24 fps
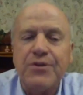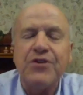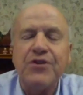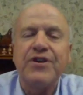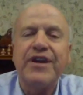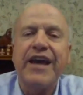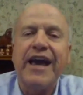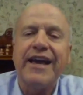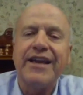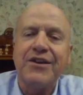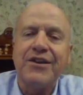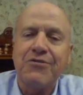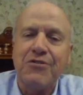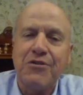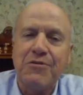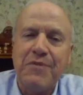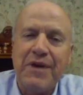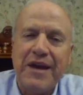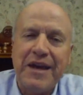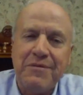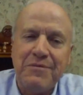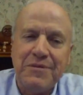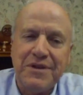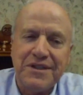you get your
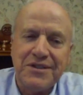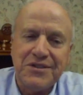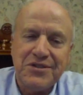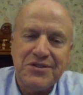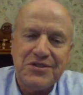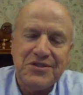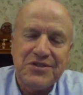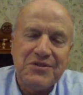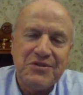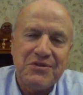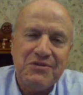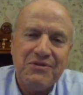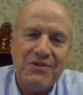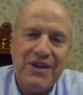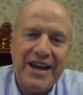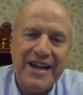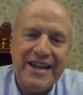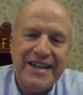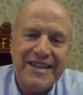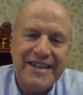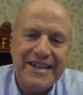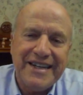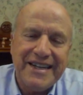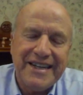abatements.
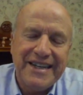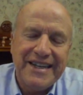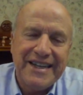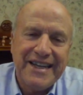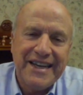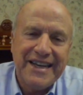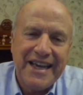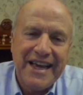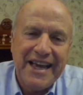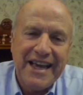Right. Yeah.